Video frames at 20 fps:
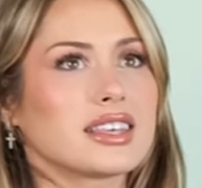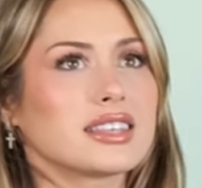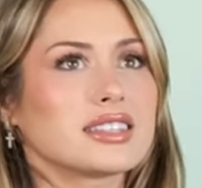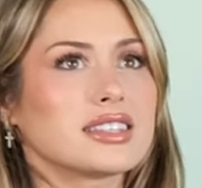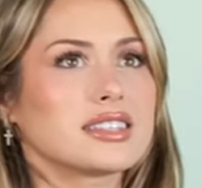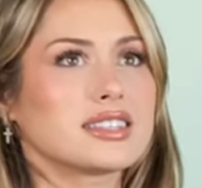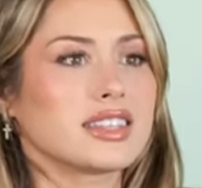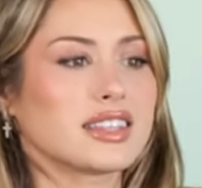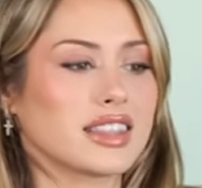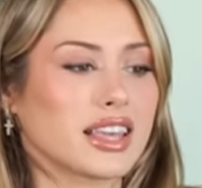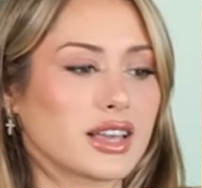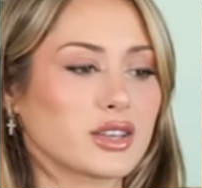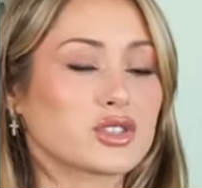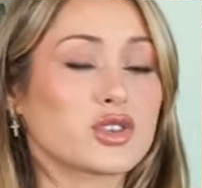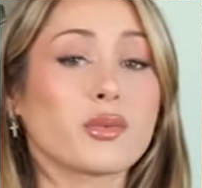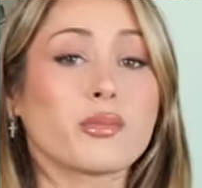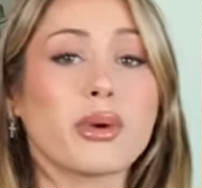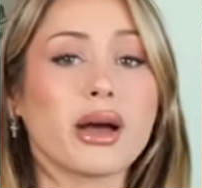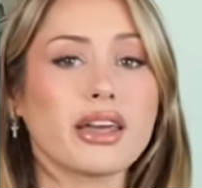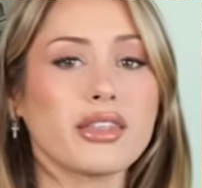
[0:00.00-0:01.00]
This is the thing.
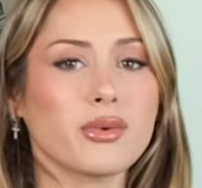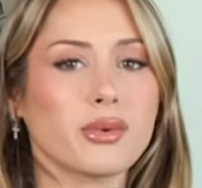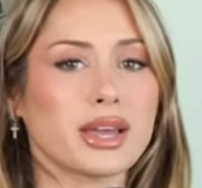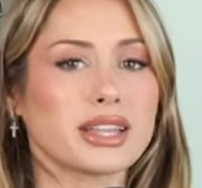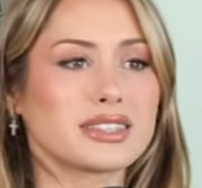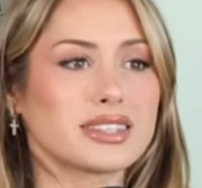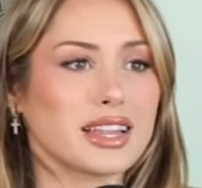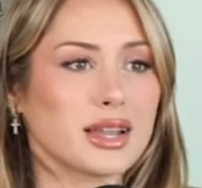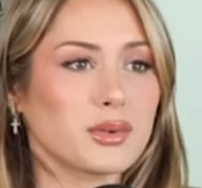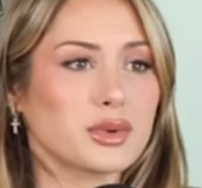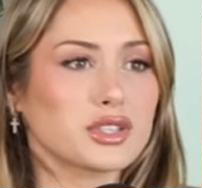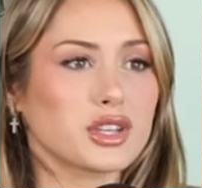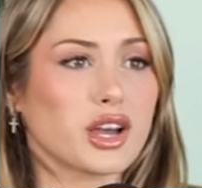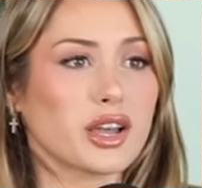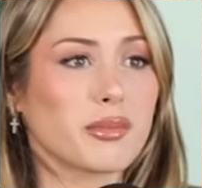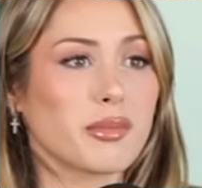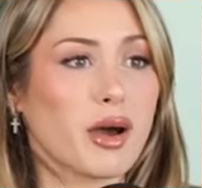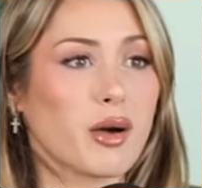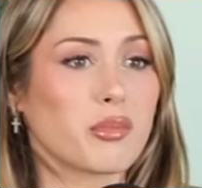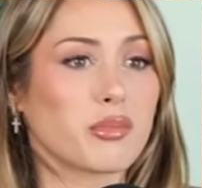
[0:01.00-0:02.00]
So, by the way, today we're
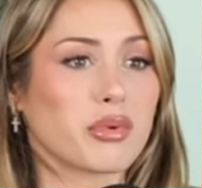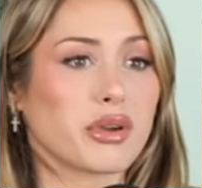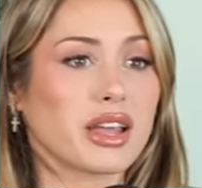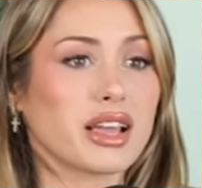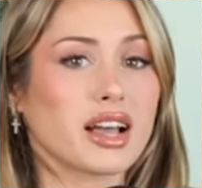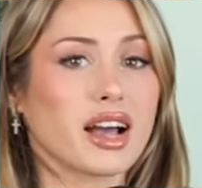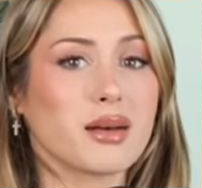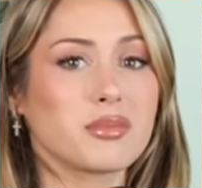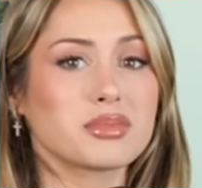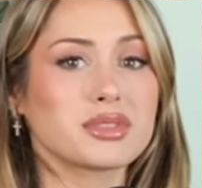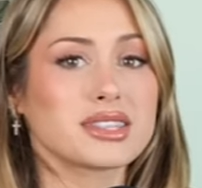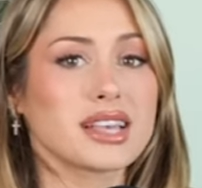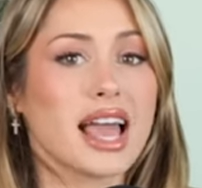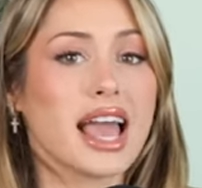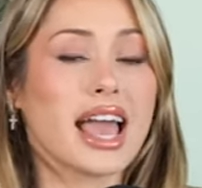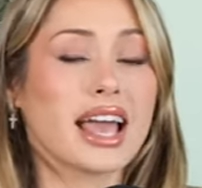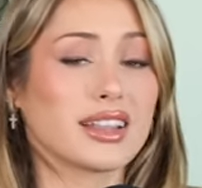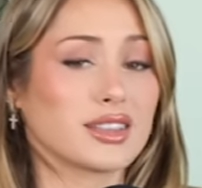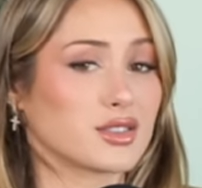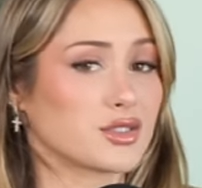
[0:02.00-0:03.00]
talking about breakups
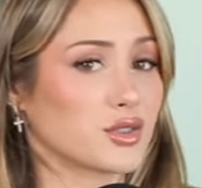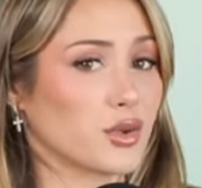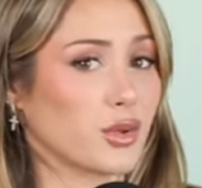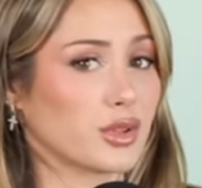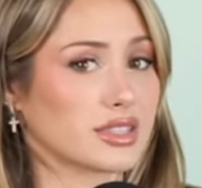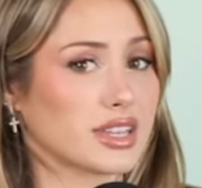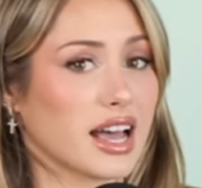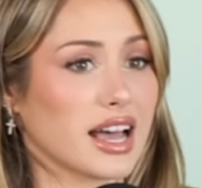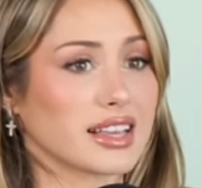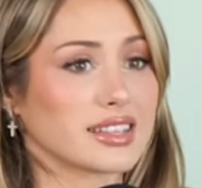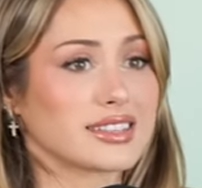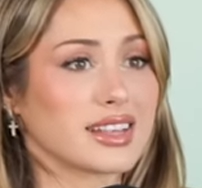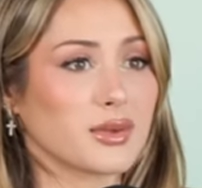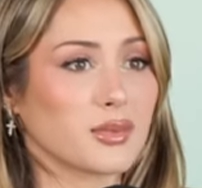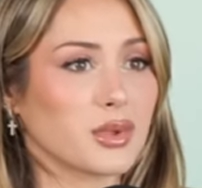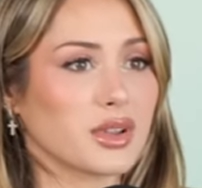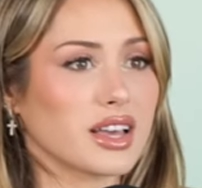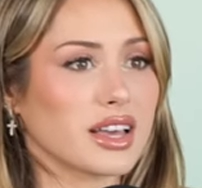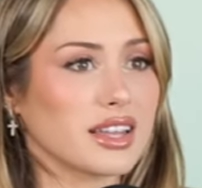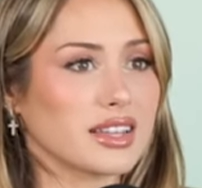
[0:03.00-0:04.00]
and soul ties,
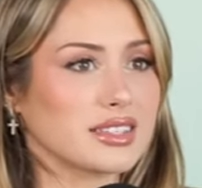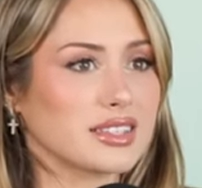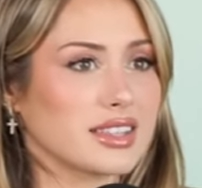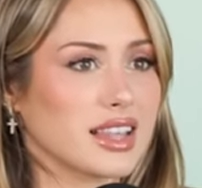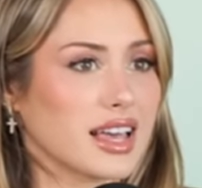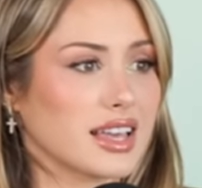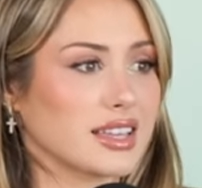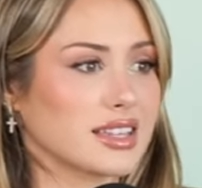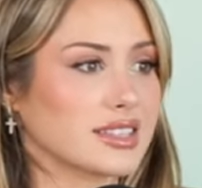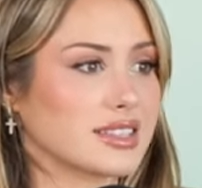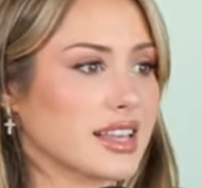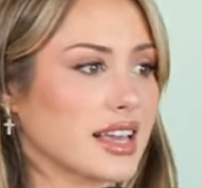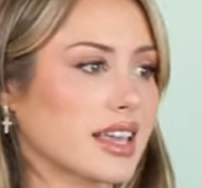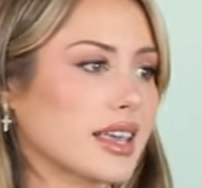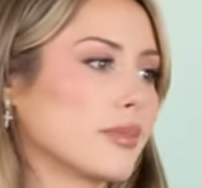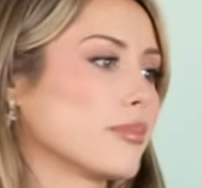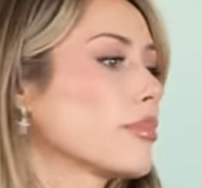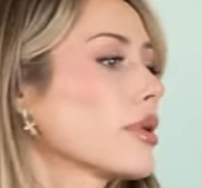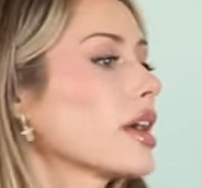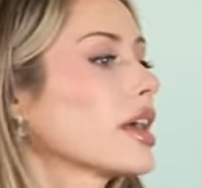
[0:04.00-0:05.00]
and we'll get into that in a
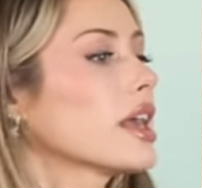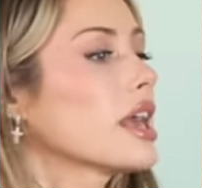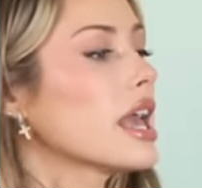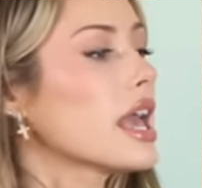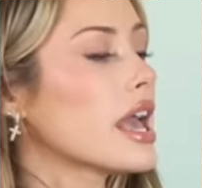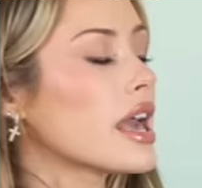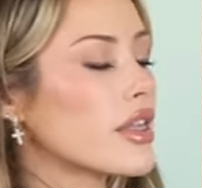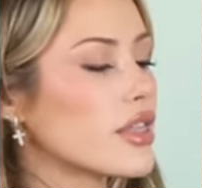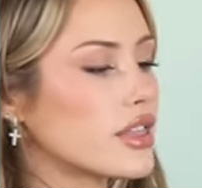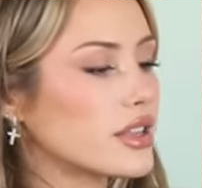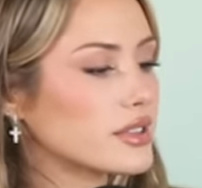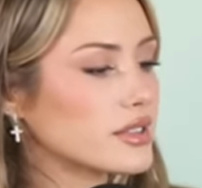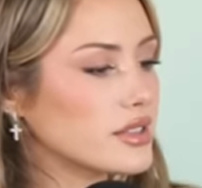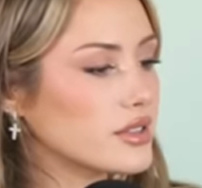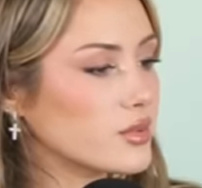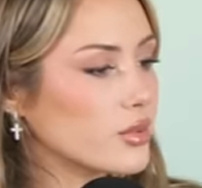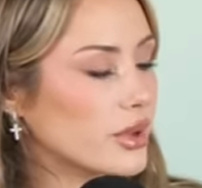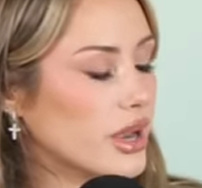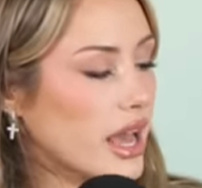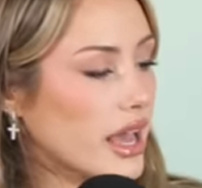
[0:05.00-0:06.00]
second. But this
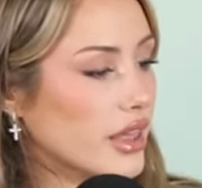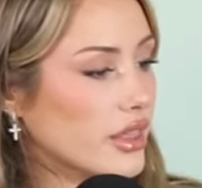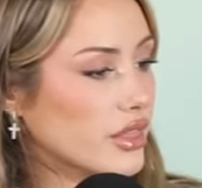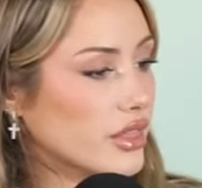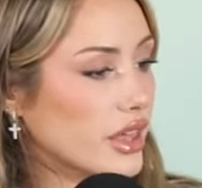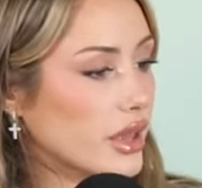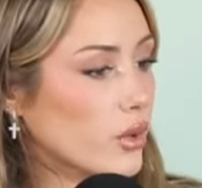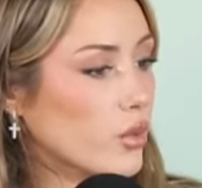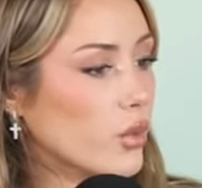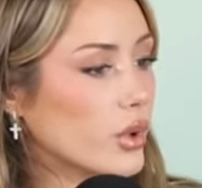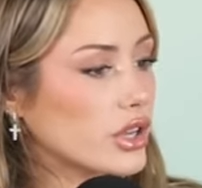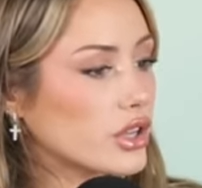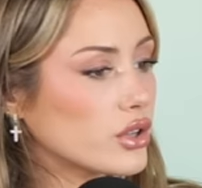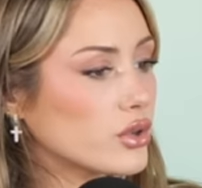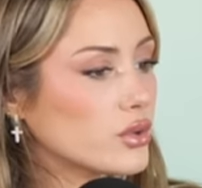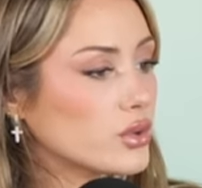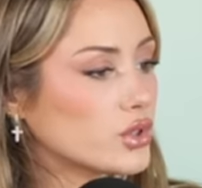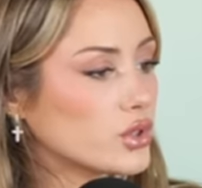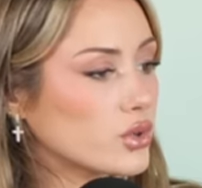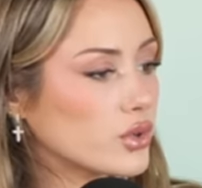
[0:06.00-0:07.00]
is what I think when
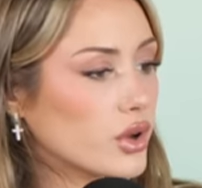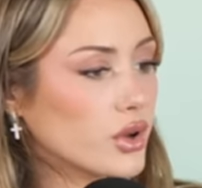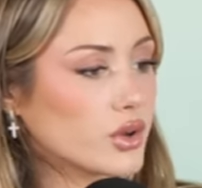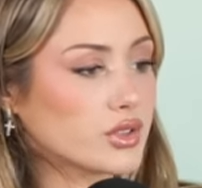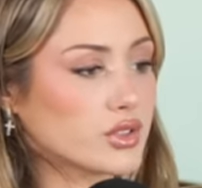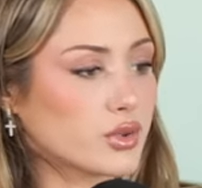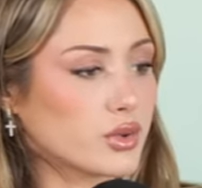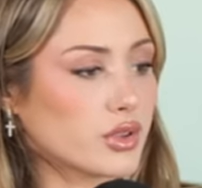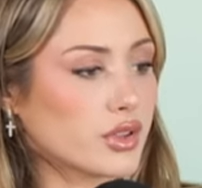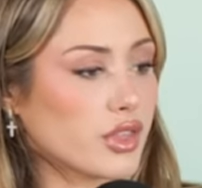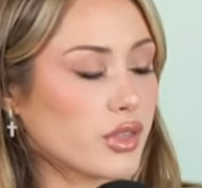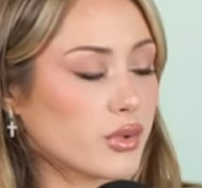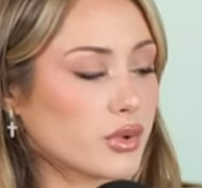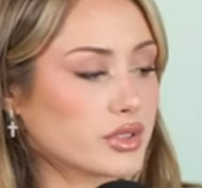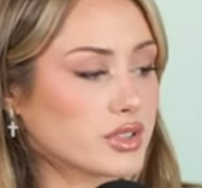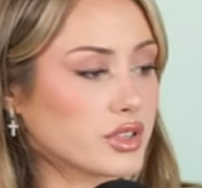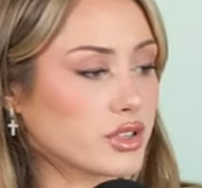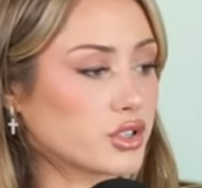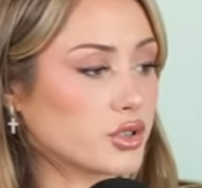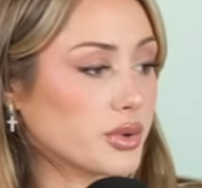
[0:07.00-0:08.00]
you do go through
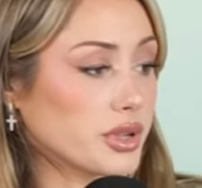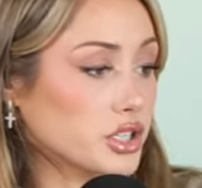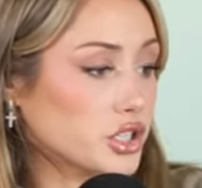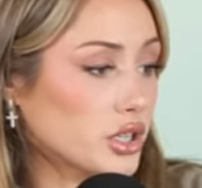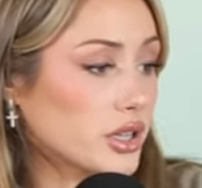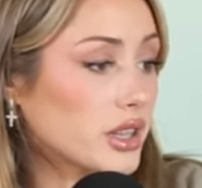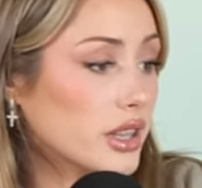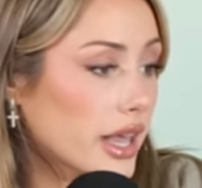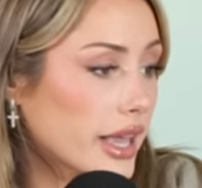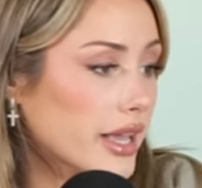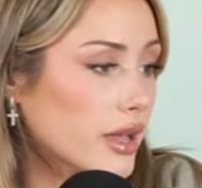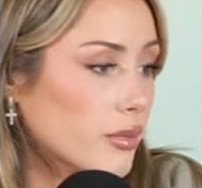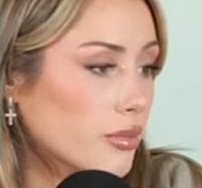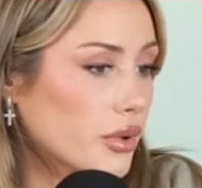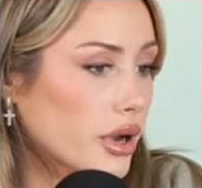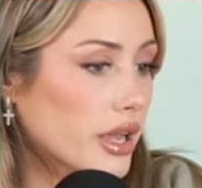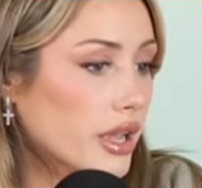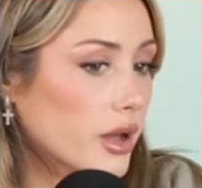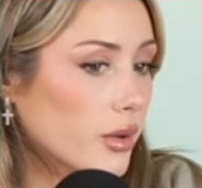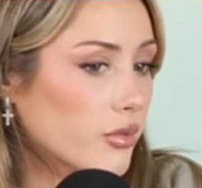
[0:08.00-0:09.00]
a situation like a
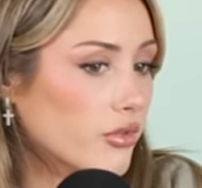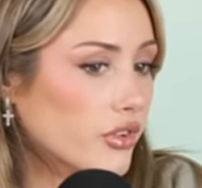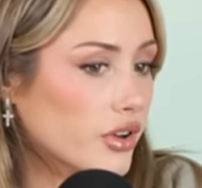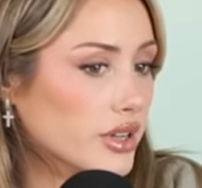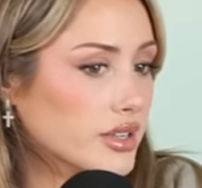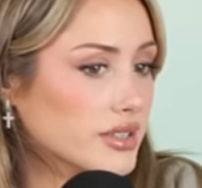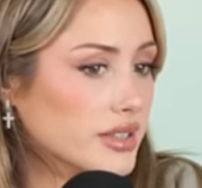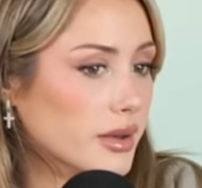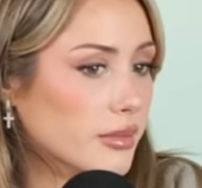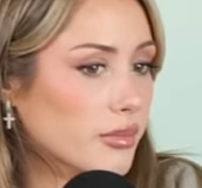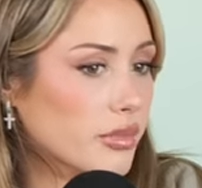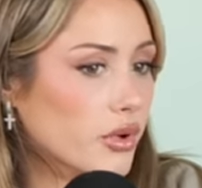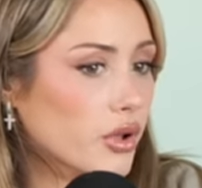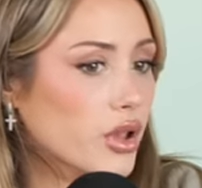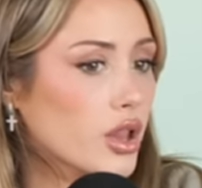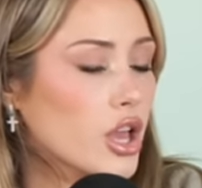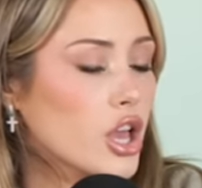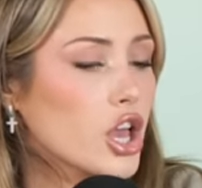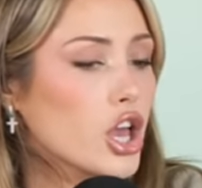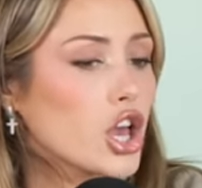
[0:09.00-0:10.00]
breakup, for
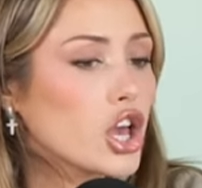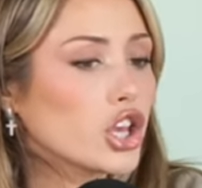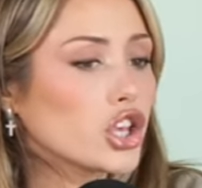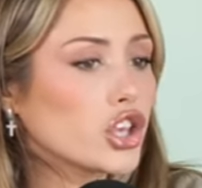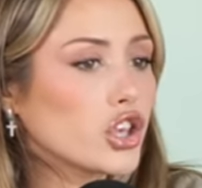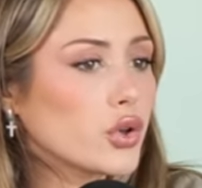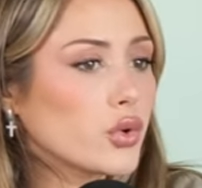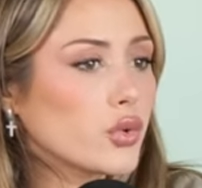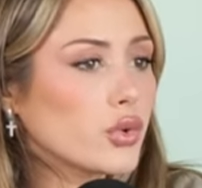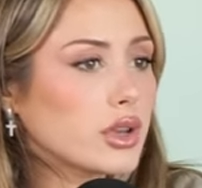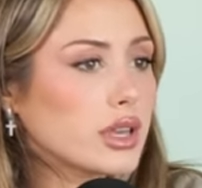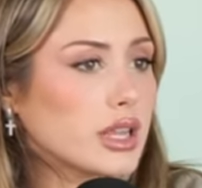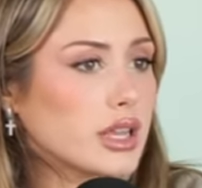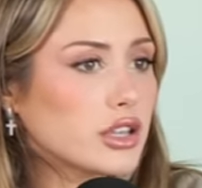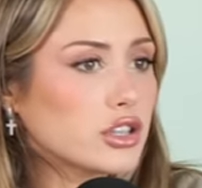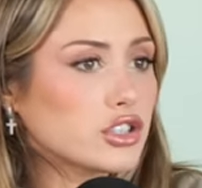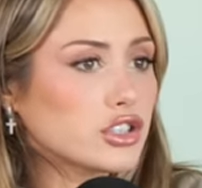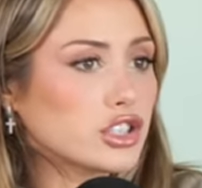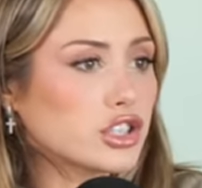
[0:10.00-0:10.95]
example, you need